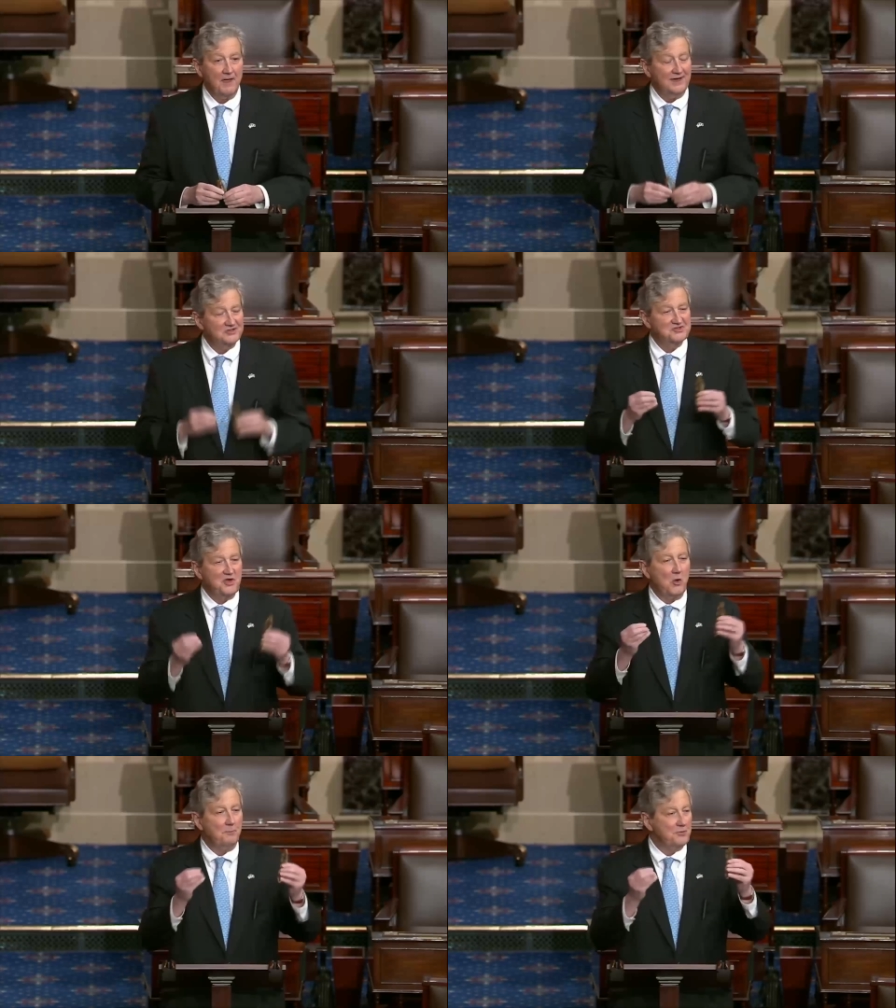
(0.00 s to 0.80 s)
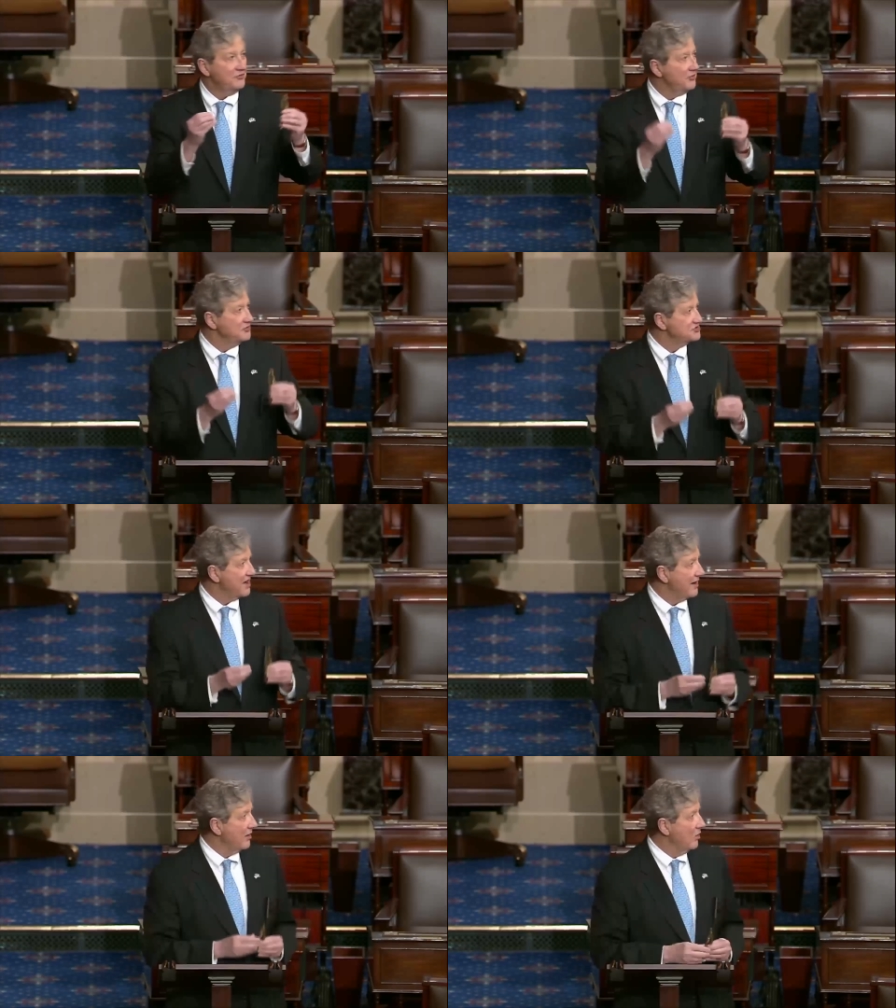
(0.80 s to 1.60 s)
Let's don't produce
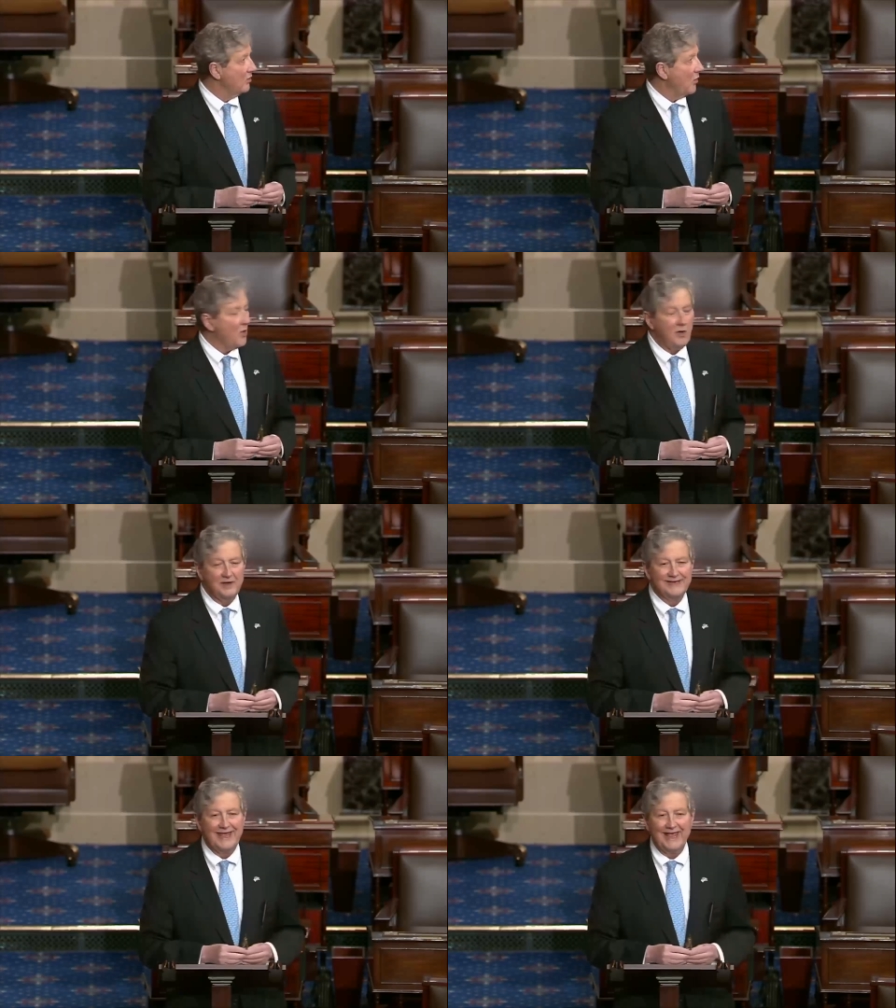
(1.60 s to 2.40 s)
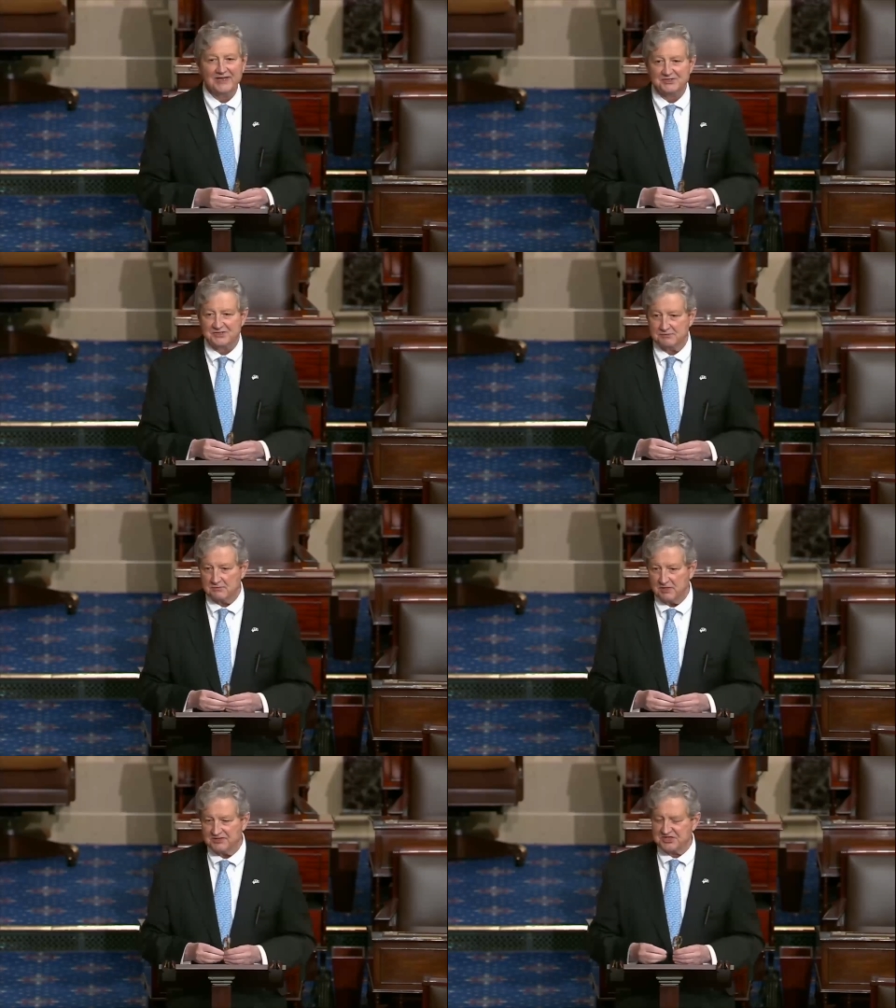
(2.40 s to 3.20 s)
our own oil and gas.
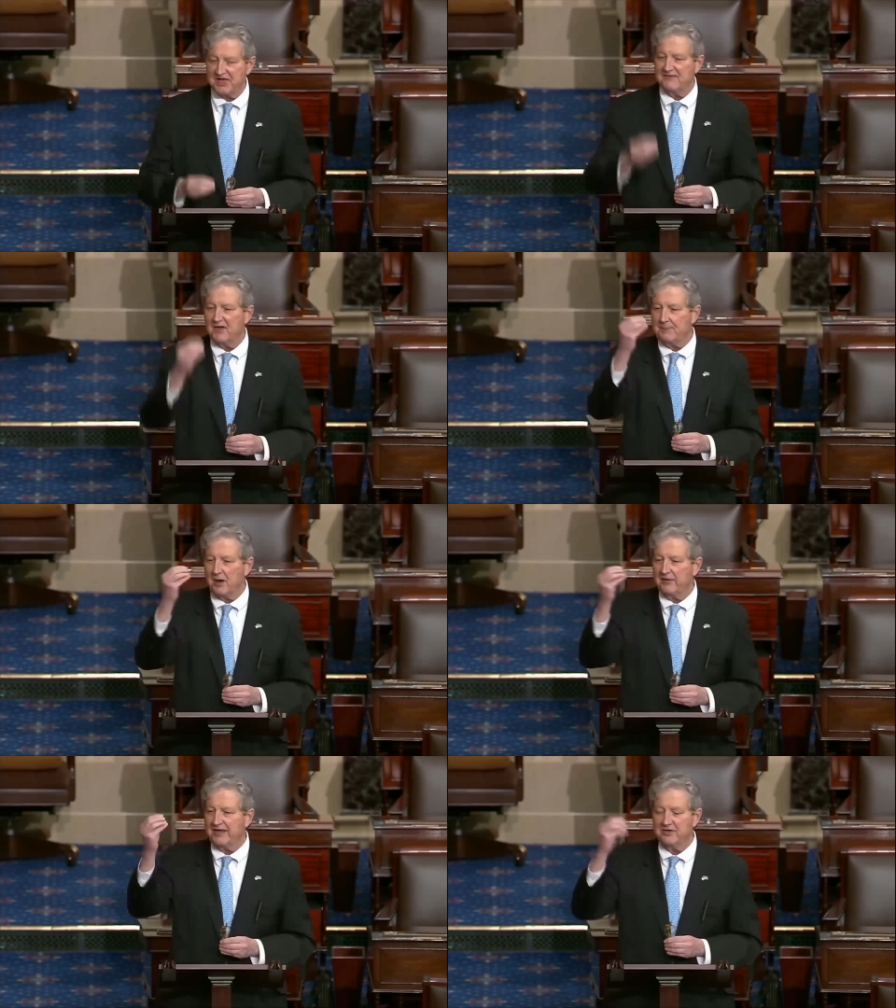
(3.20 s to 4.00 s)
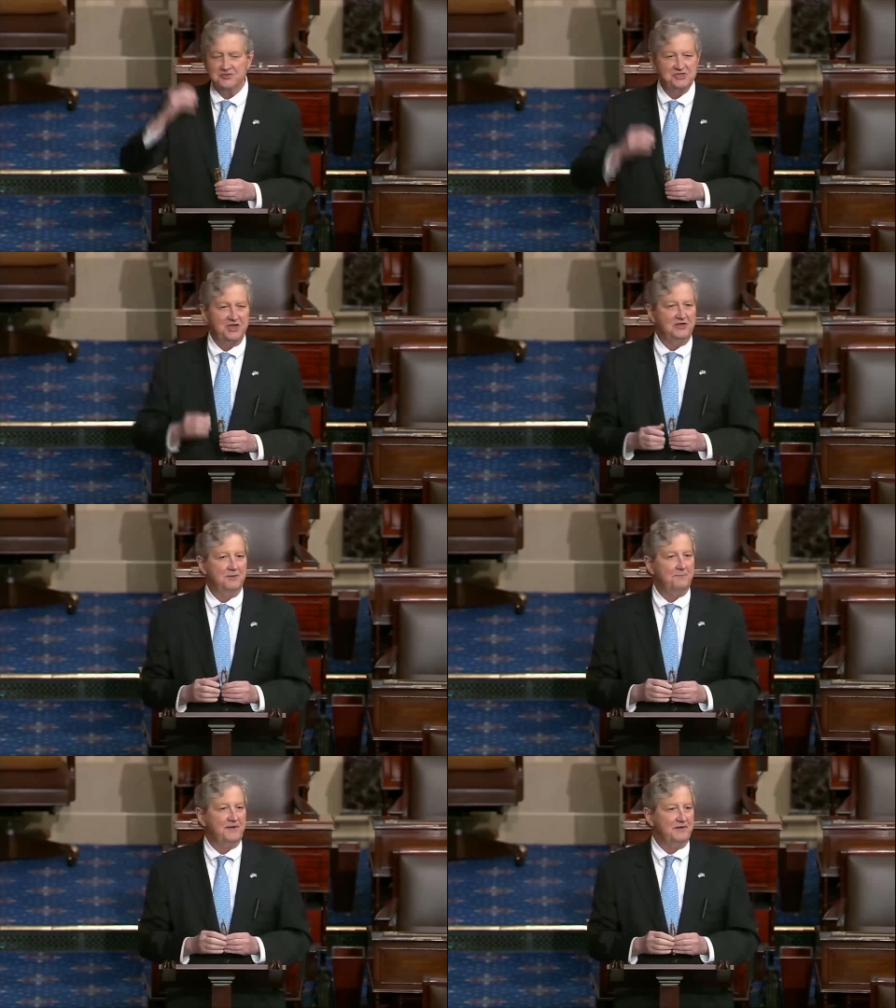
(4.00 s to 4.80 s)
Let's give up our energy
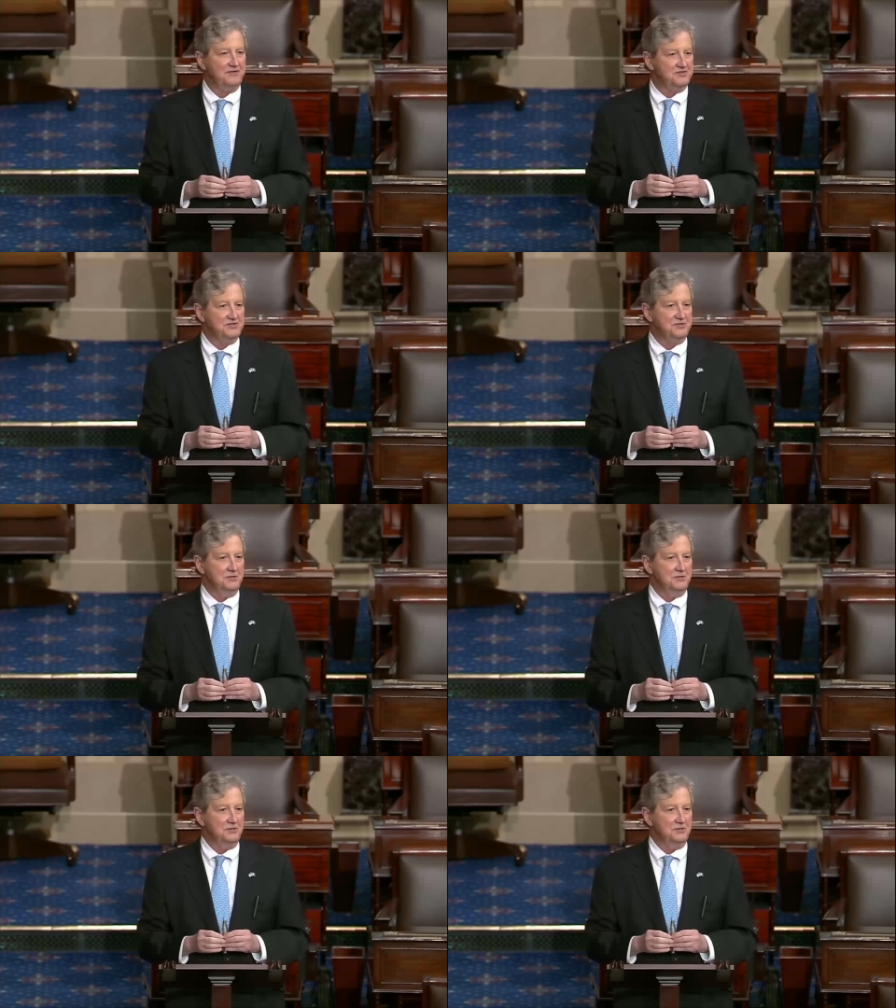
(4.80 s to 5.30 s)
independence.